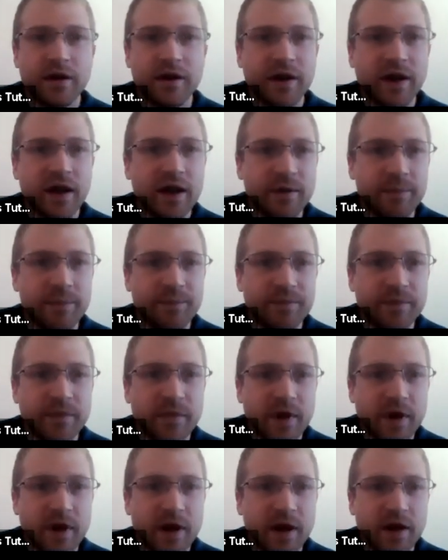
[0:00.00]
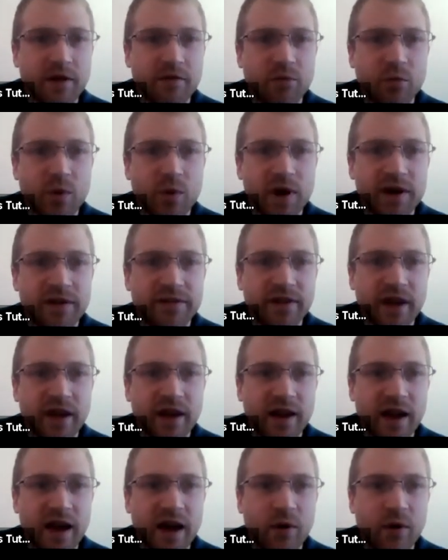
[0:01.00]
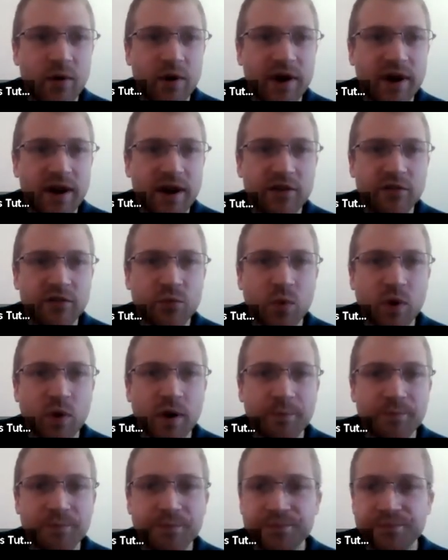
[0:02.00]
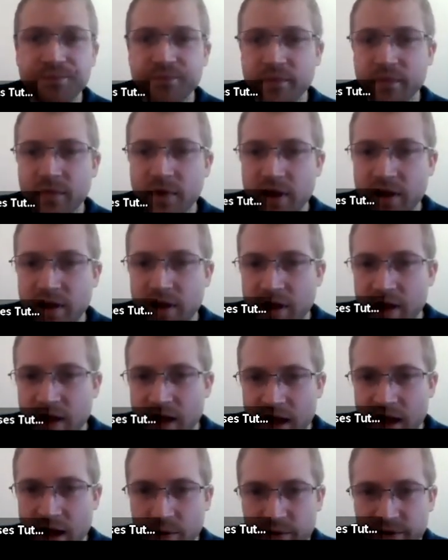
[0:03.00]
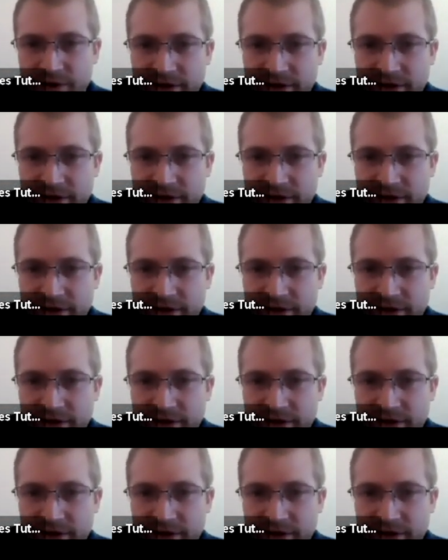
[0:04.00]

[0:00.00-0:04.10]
Okay, we take our next one, our